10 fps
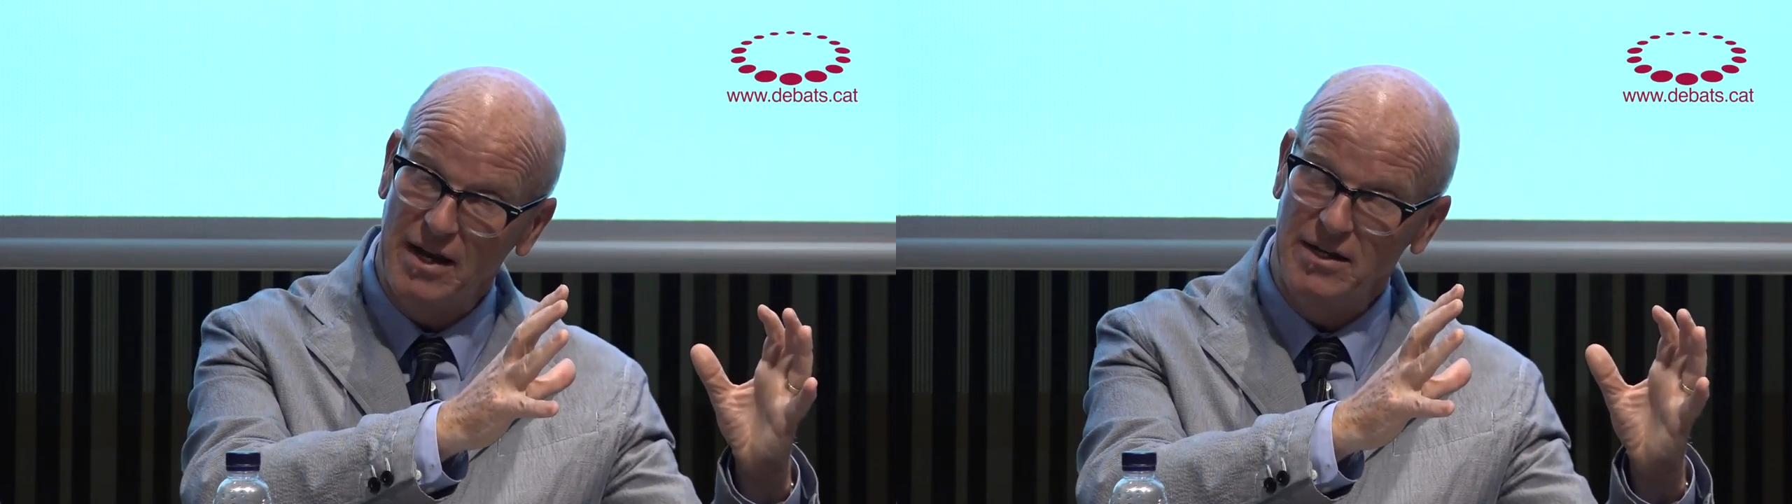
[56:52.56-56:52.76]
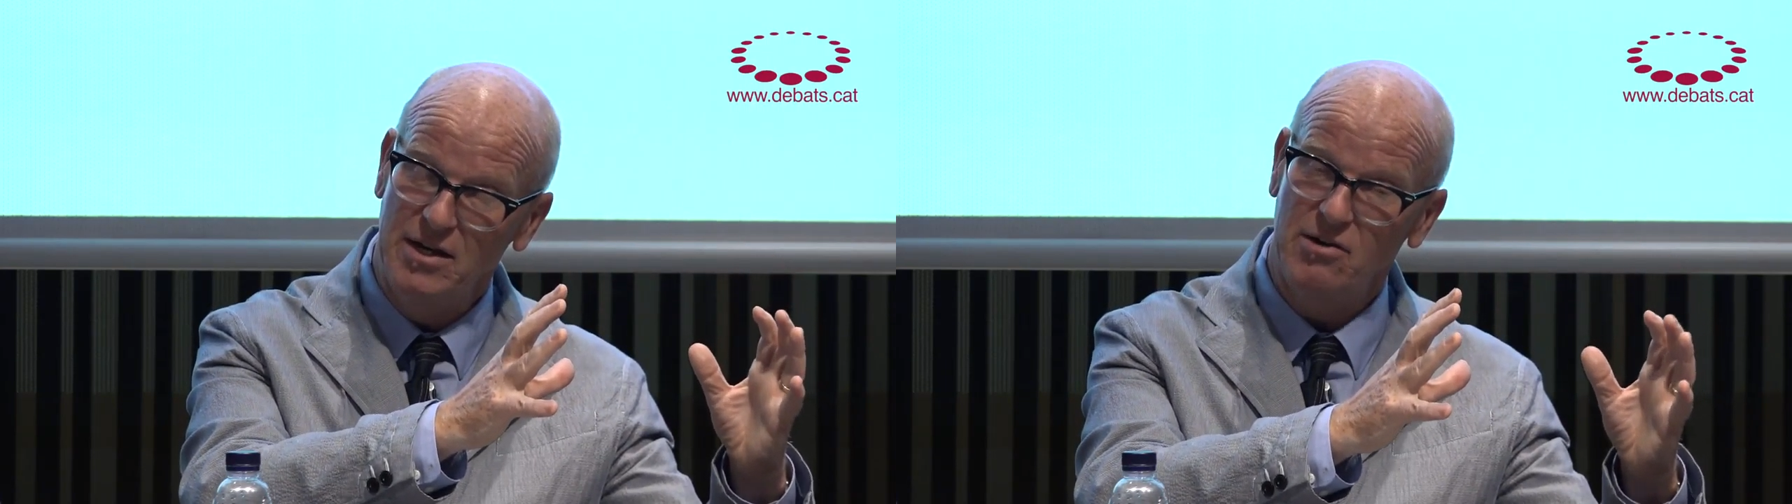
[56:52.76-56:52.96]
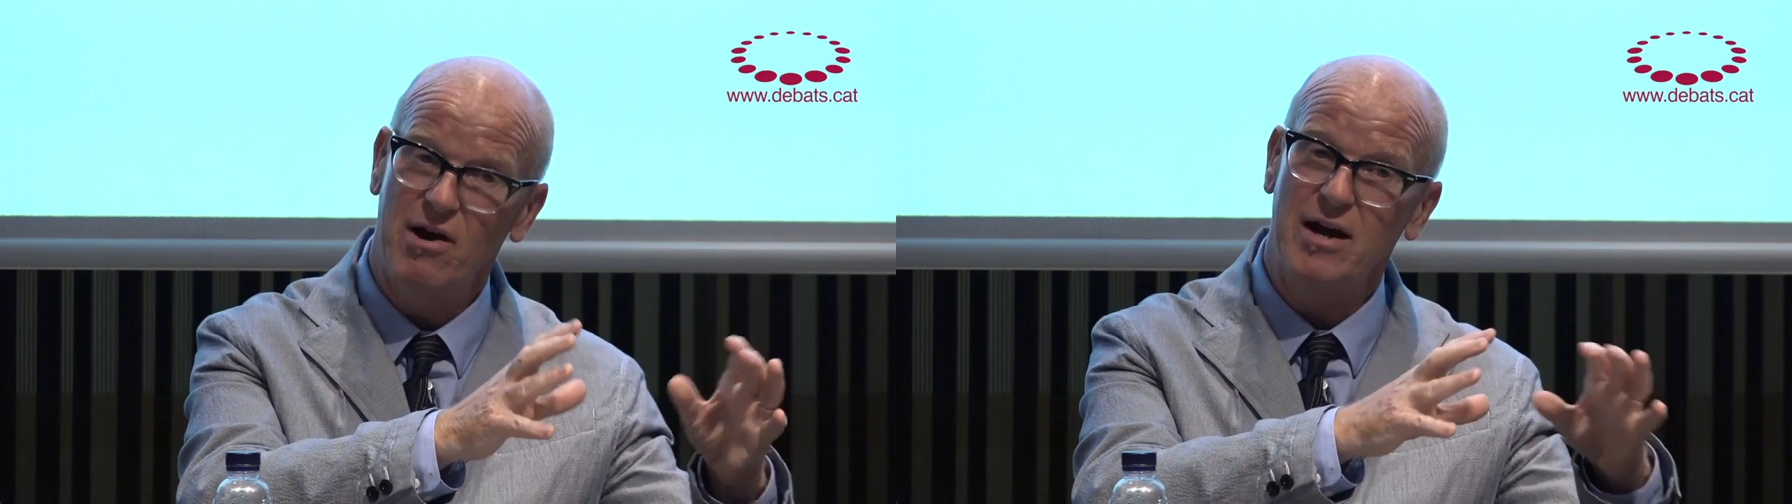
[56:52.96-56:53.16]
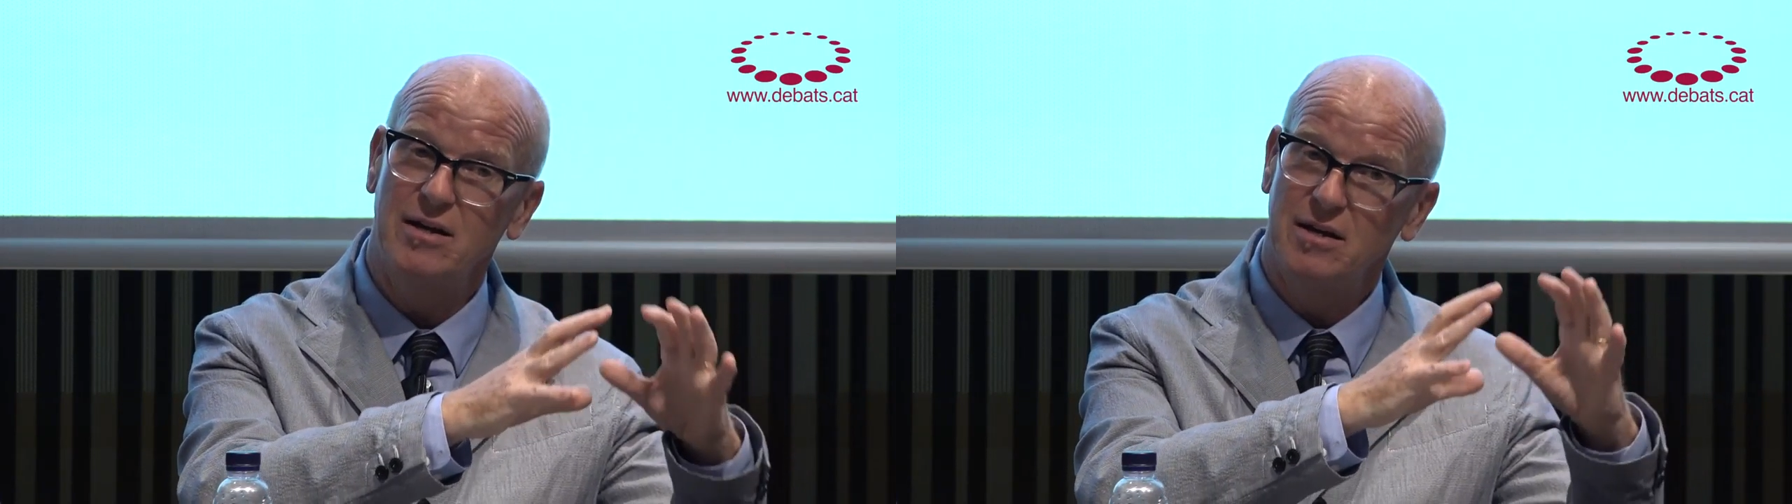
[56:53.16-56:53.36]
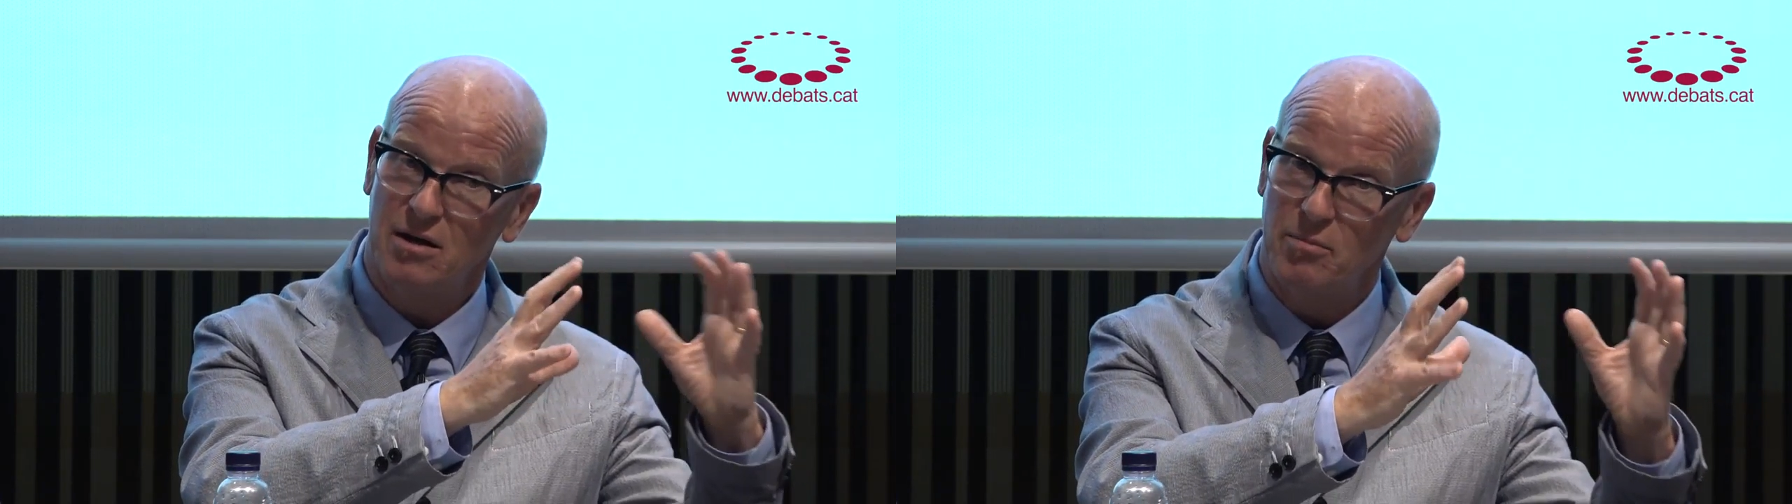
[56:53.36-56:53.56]
year
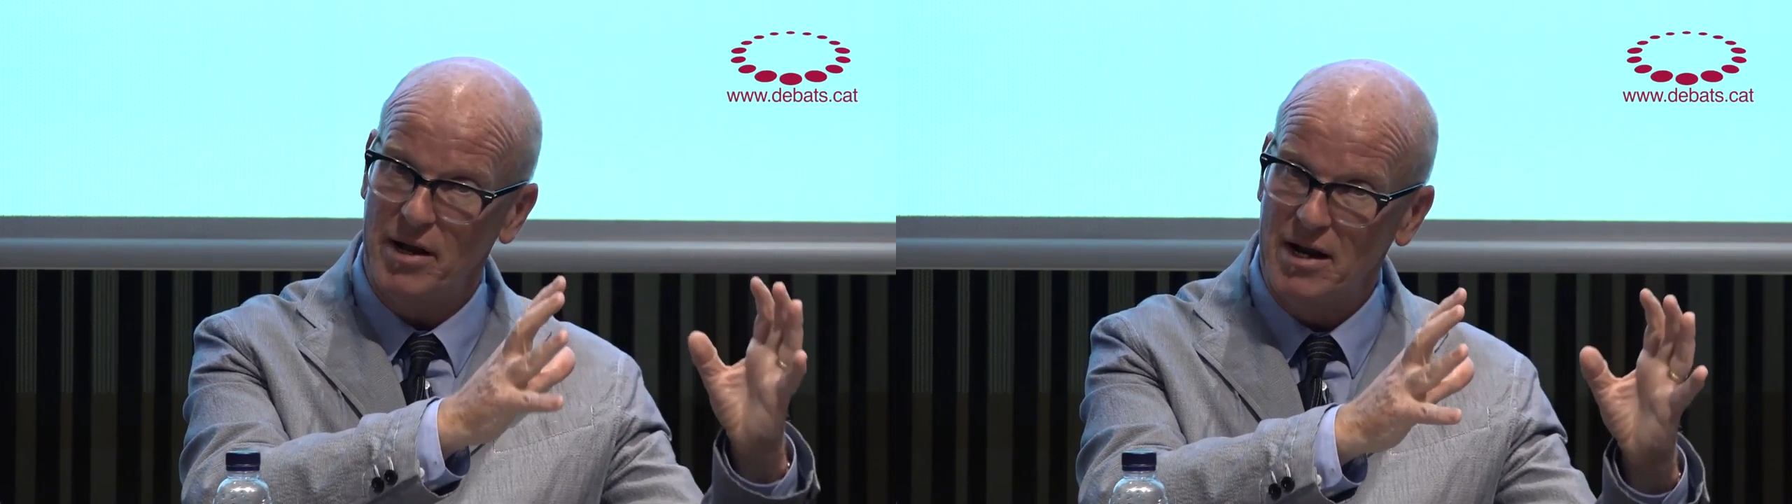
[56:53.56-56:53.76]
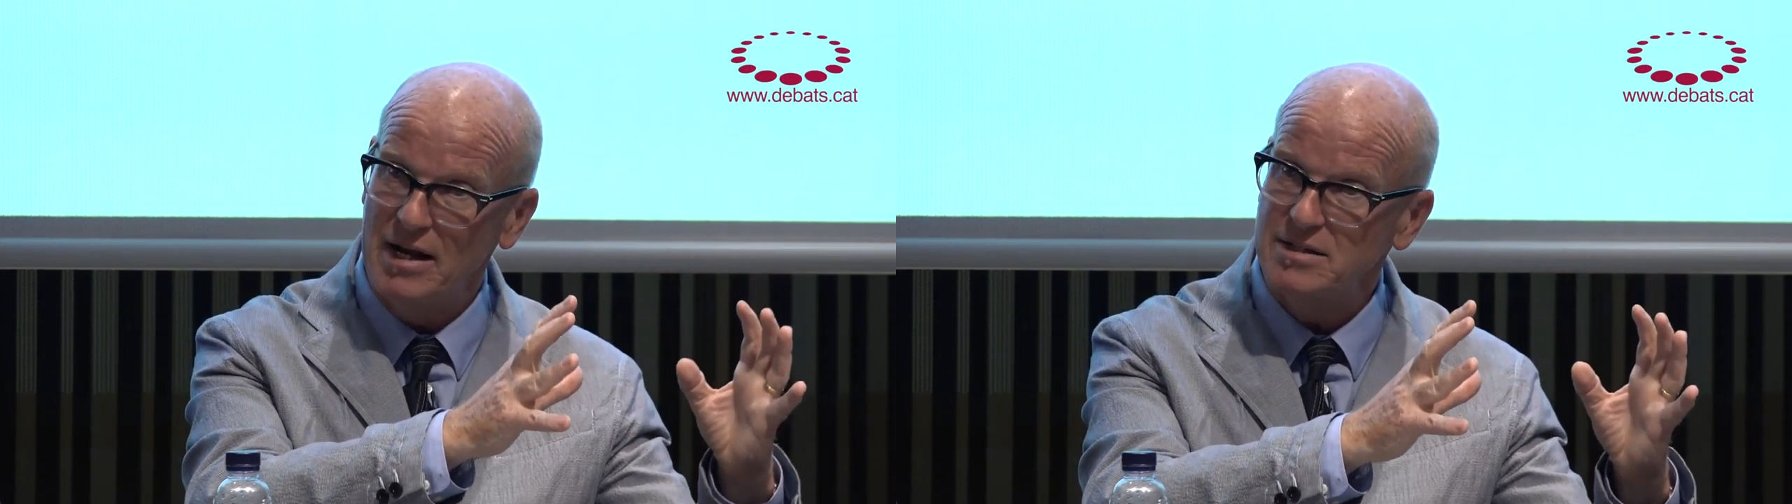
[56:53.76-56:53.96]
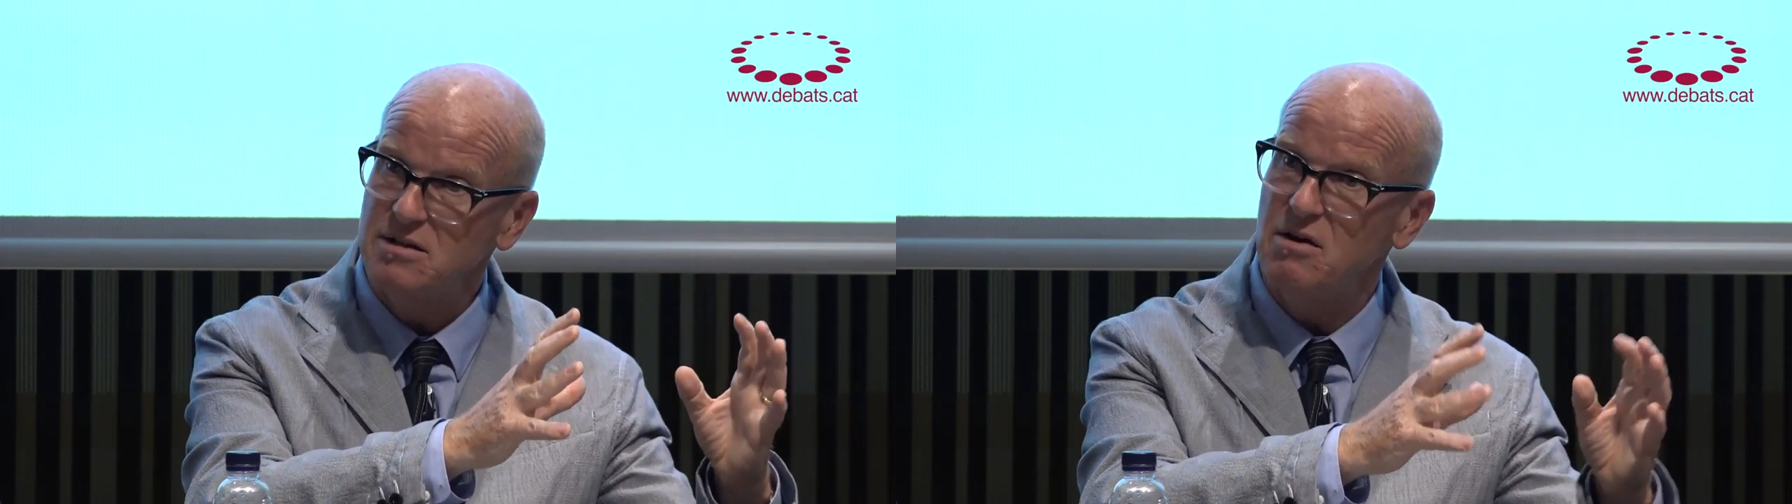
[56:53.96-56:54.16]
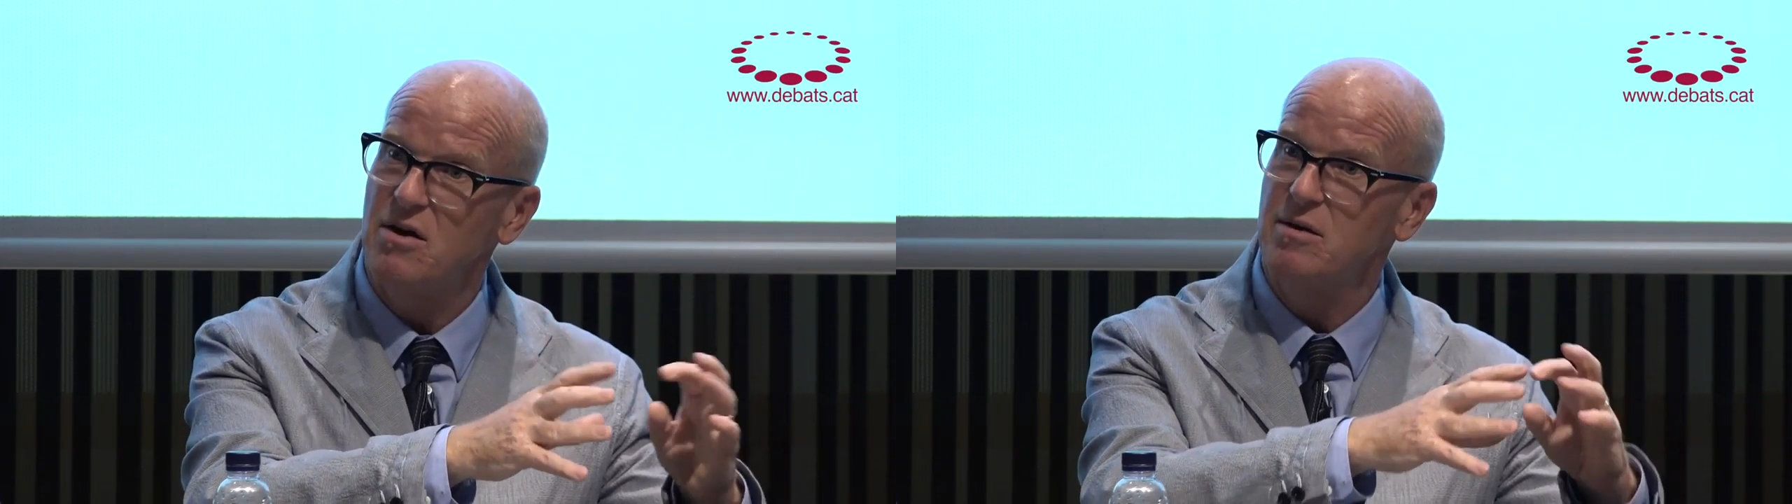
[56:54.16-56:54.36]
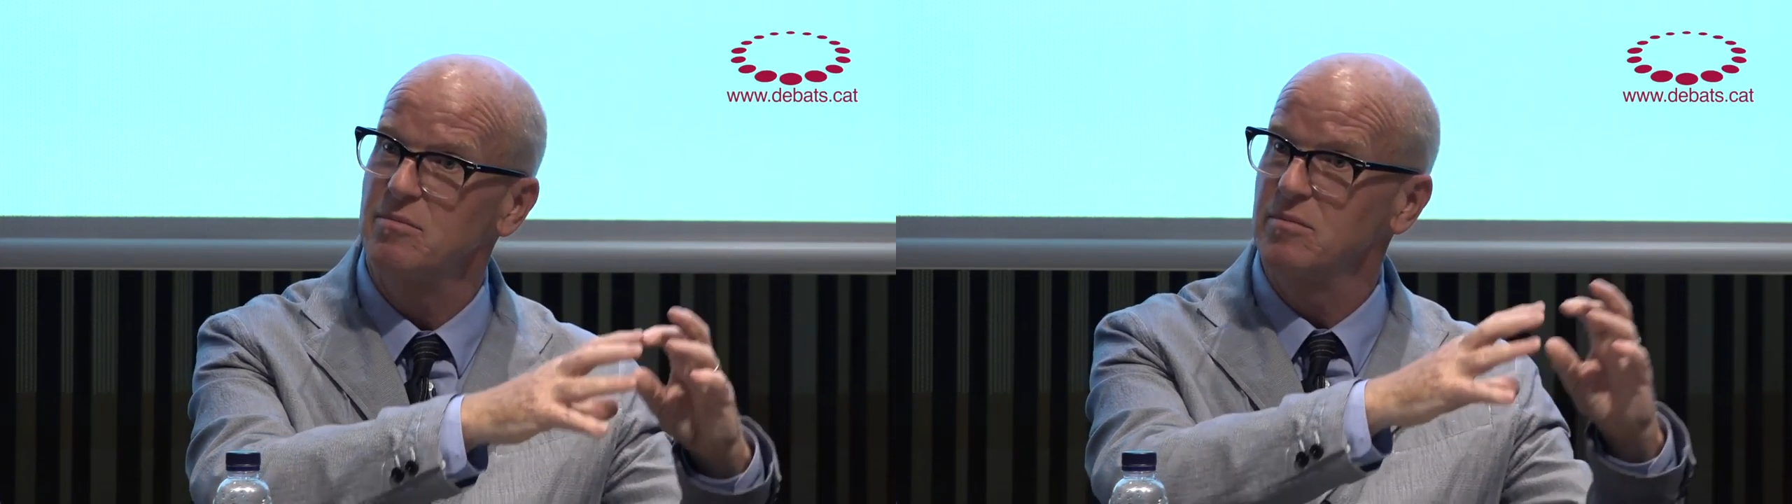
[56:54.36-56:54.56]
eight, a little bit less
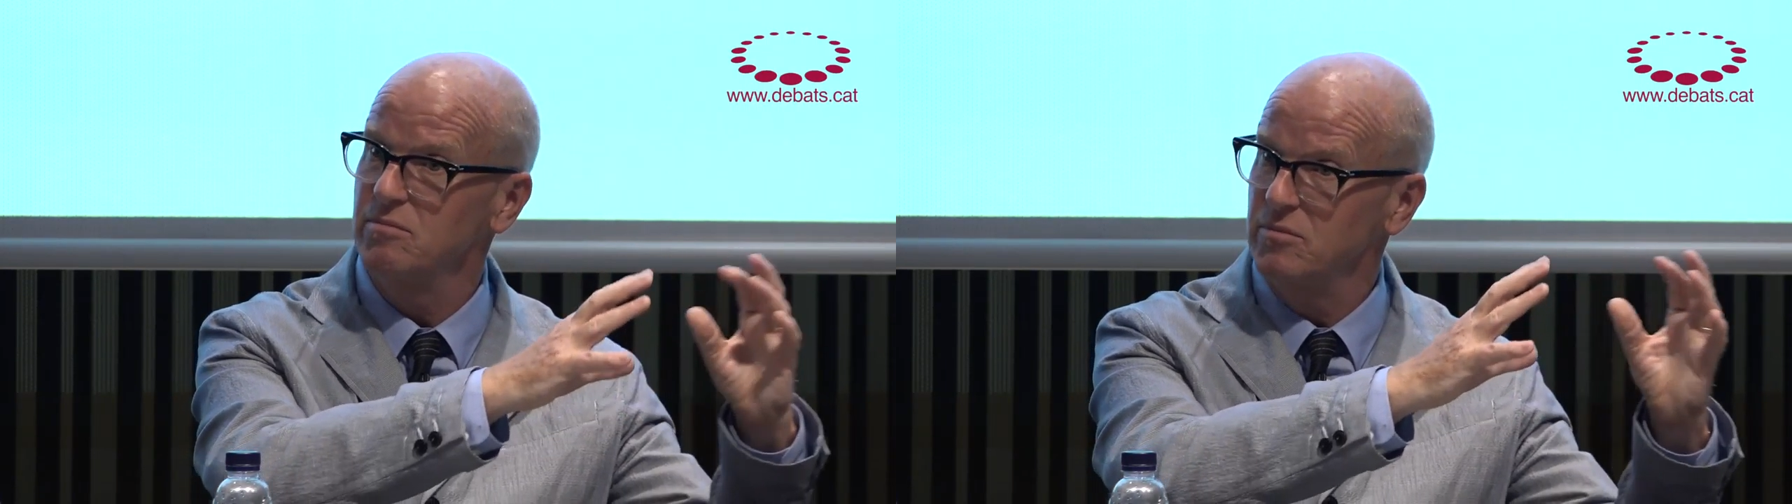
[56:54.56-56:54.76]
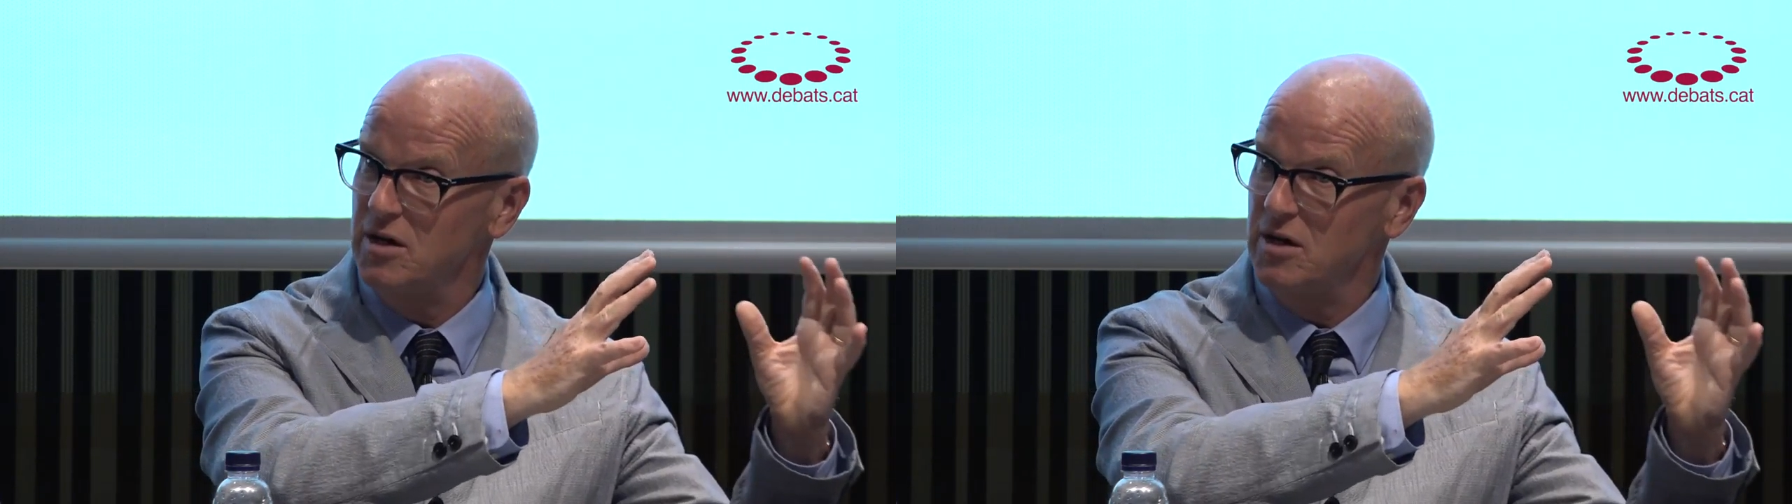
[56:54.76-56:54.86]
time,